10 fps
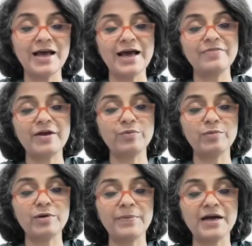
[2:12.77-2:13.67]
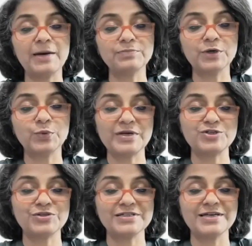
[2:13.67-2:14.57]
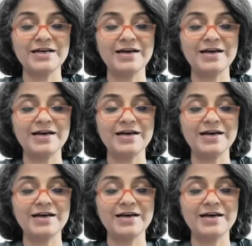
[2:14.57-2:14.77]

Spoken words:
and then we will pick up the questions.